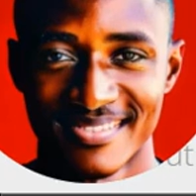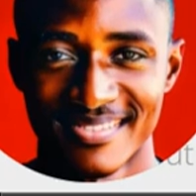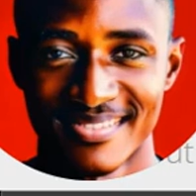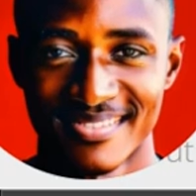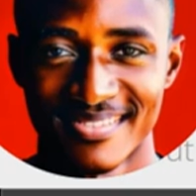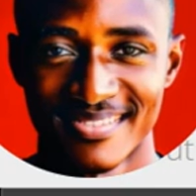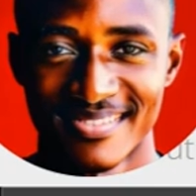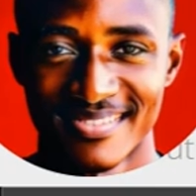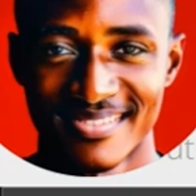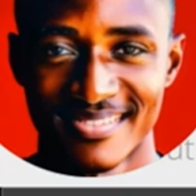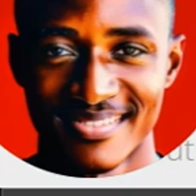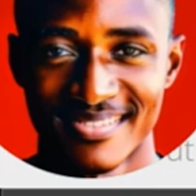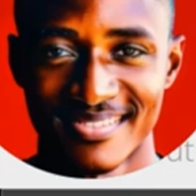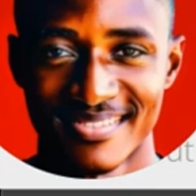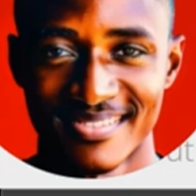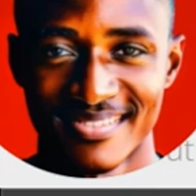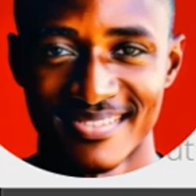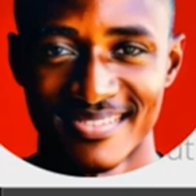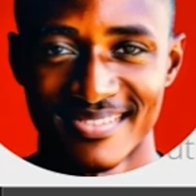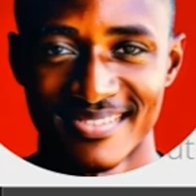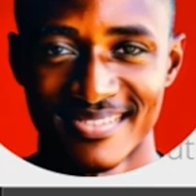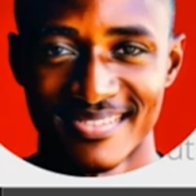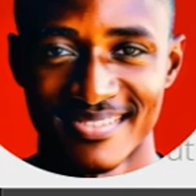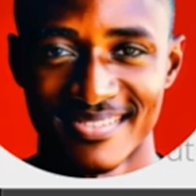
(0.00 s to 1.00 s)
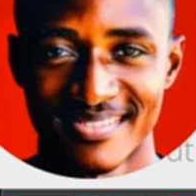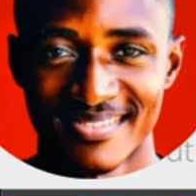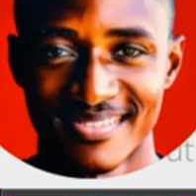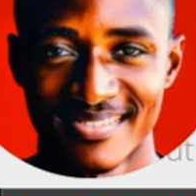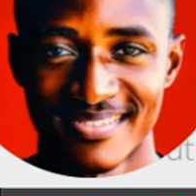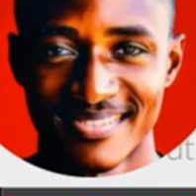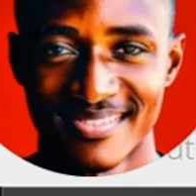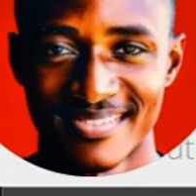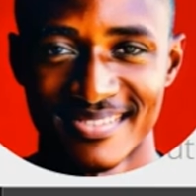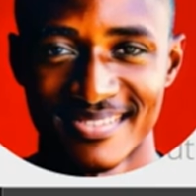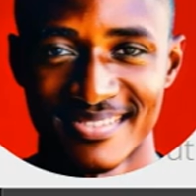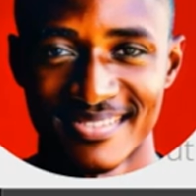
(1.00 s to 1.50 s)

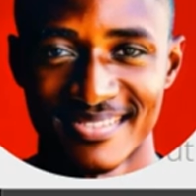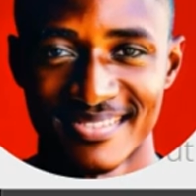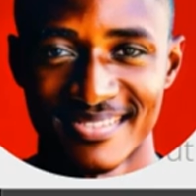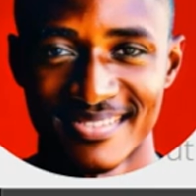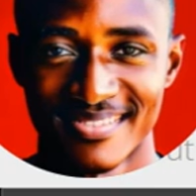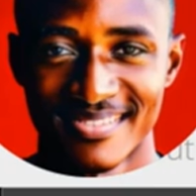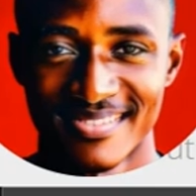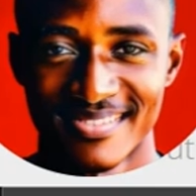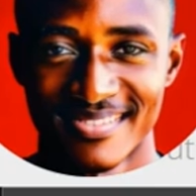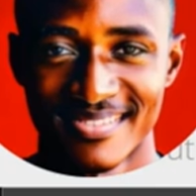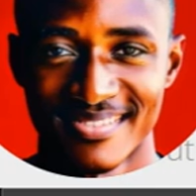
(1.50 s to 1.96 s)
Nothing is said.